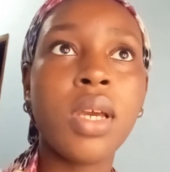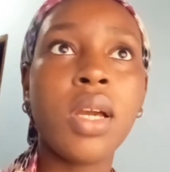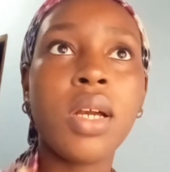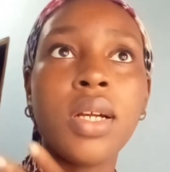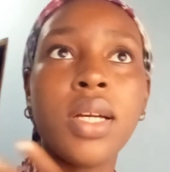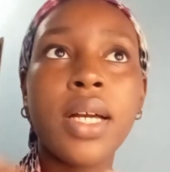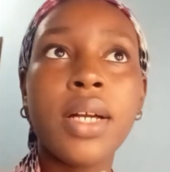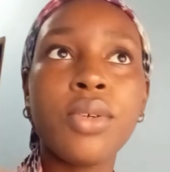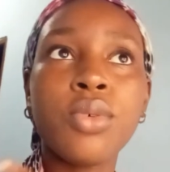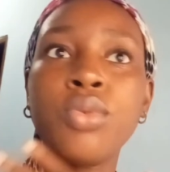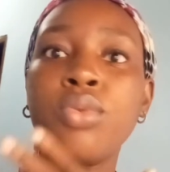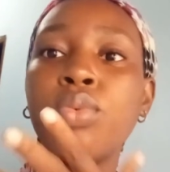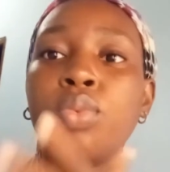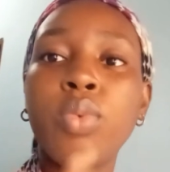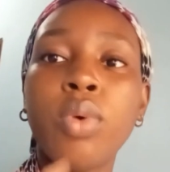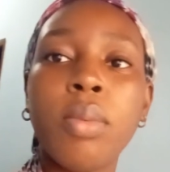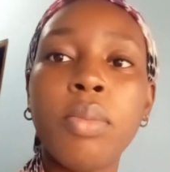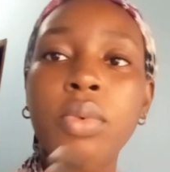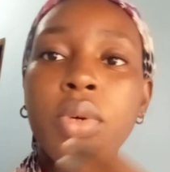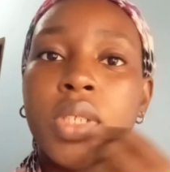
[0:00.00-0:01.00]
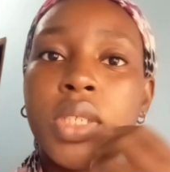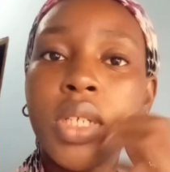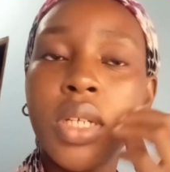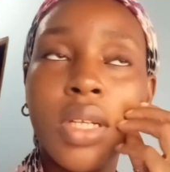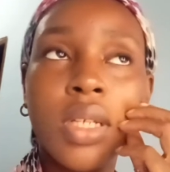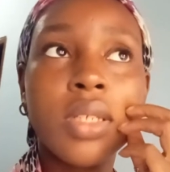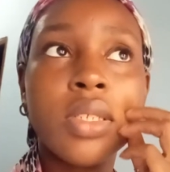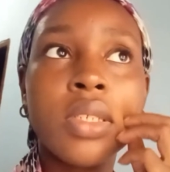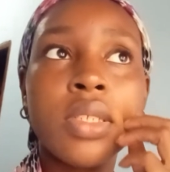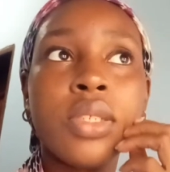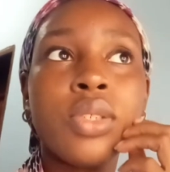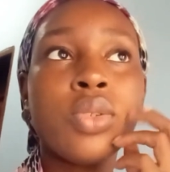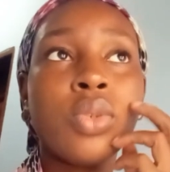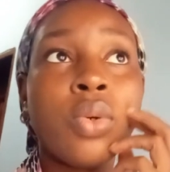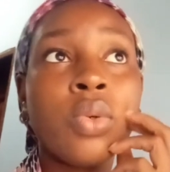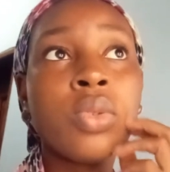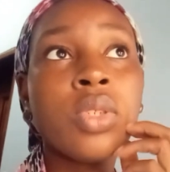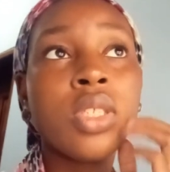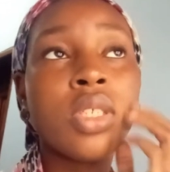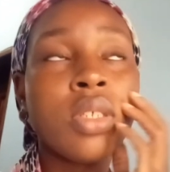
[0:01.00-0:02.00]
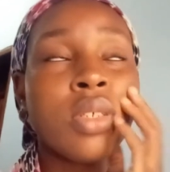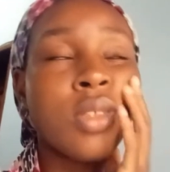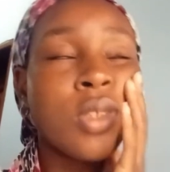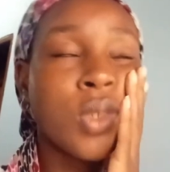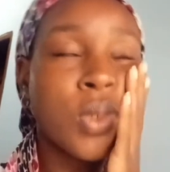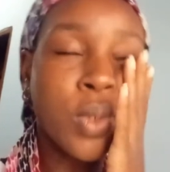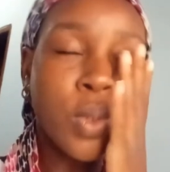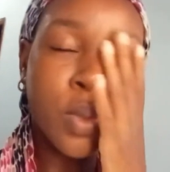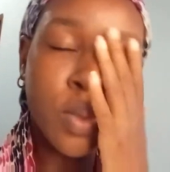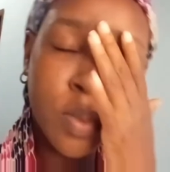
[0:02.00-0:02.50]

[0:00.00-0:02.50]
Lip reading: gargle, warm water, and salt. So